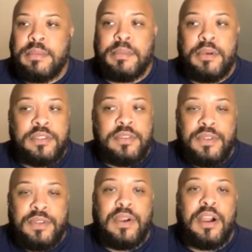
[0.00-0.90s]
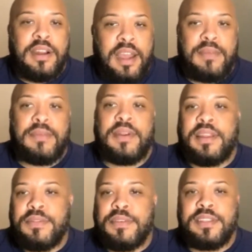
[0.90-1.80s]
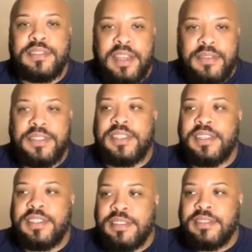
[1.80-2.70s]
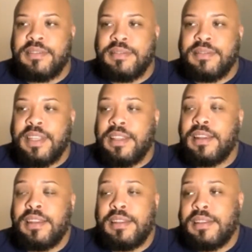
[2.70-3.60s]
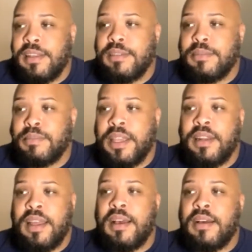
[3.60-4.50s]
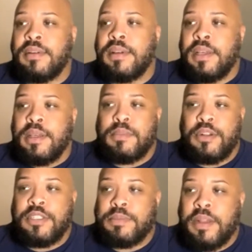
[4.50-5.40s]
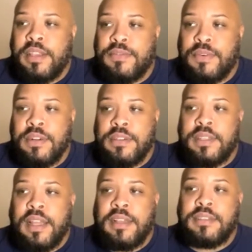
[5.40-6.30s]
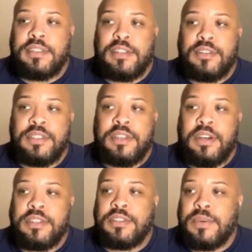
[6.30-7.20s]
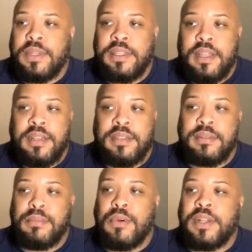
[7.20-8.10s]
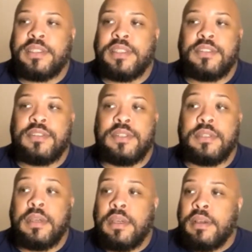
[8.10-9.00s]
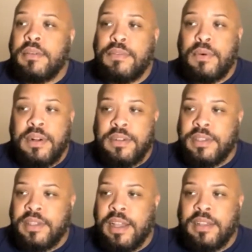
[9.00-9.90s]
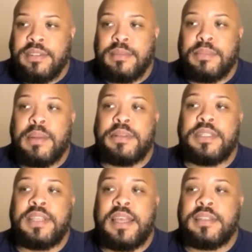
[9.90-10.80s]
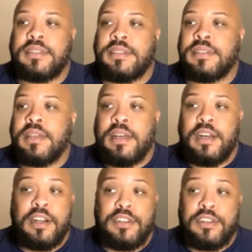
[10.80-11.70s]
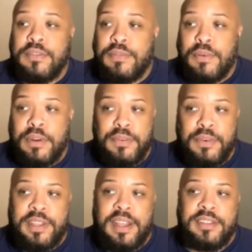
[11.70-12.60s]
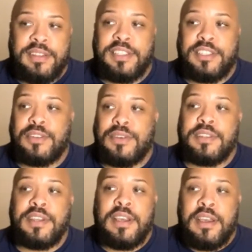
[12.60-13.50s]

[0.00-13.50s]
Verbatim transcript: but most of you are not ready for this conversation. And then they just break it down. Purchase price 400,000, closing cost 20,000, mortgage interest 400,000, property taxes 144,000, insurance